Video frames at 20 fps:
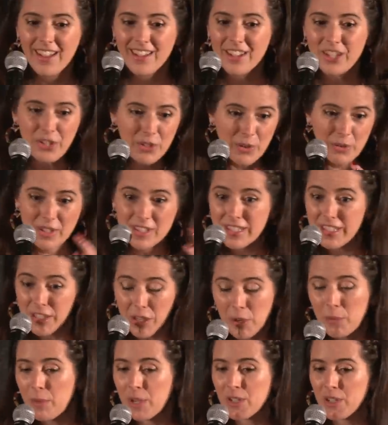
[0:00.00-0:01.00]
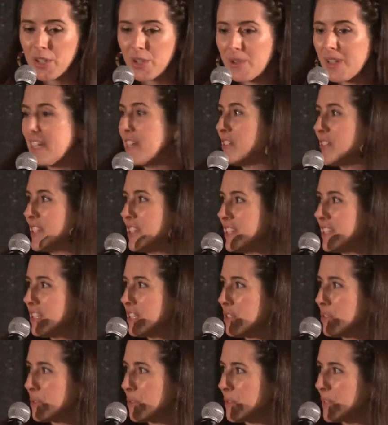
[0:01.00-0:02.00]
you know, there's so much going on in this
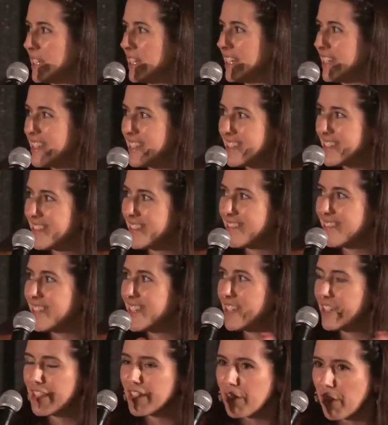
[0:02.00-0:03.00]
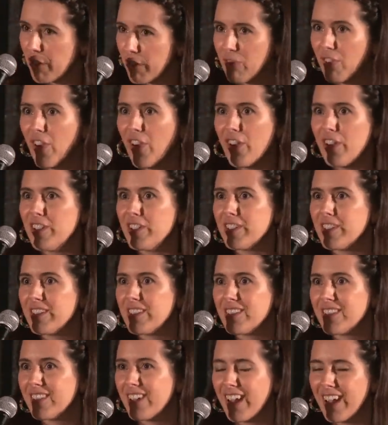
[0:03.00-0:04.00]
story. It's so
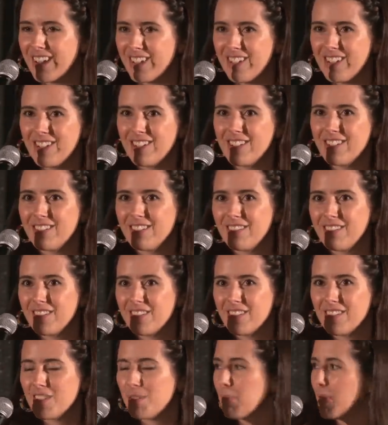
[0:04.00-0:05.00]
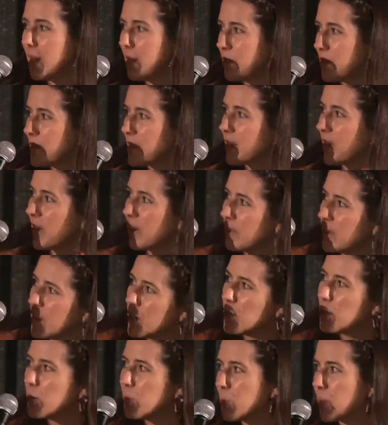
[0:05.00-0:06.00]
vast. And to be able to kind of
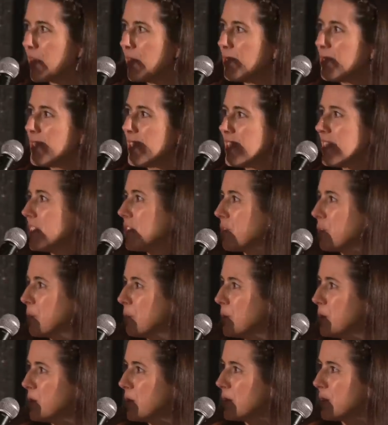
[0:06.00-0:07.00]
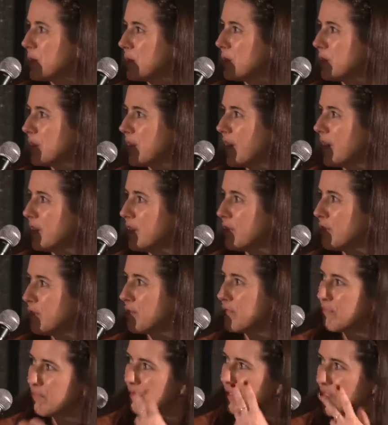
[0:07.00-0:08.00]
incorporate all these different musical kind of
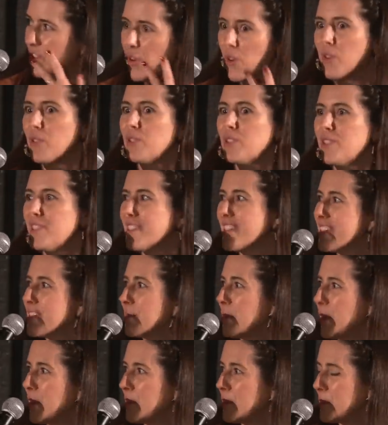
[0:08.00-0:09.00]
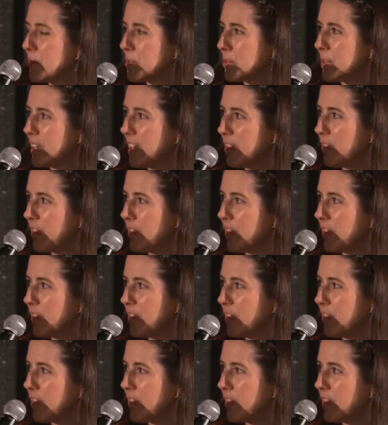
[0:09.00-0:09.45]
nods as well was really